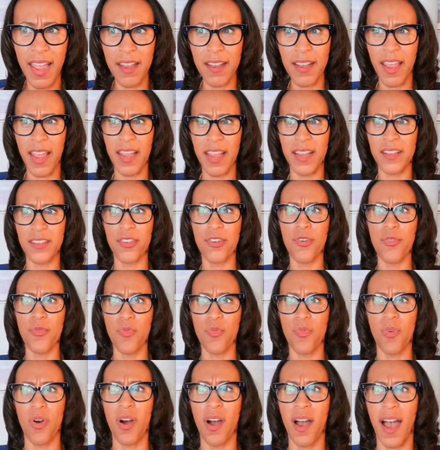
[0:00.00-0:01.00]
And you,
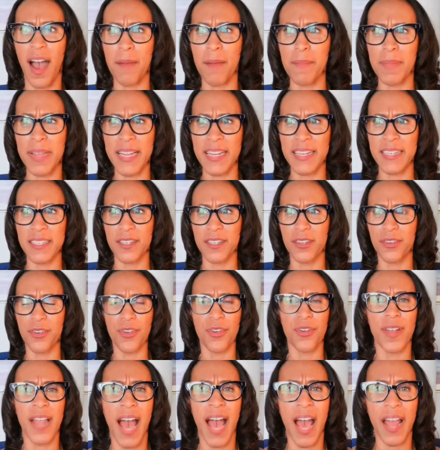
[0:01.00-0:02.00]
I mean, do
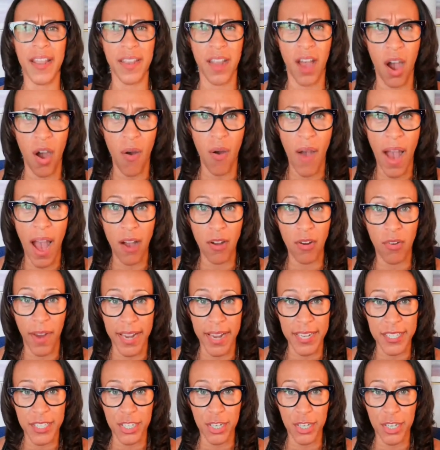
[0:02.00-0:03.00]
you not know how
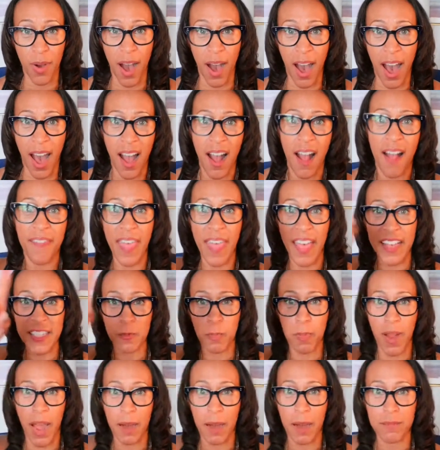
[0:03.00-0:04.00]
great you are? That's the
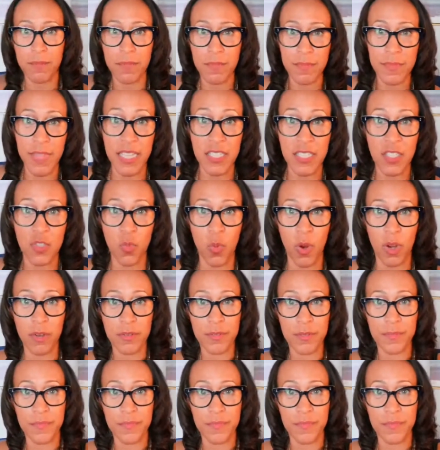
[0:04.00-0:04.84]
problem. That's the work.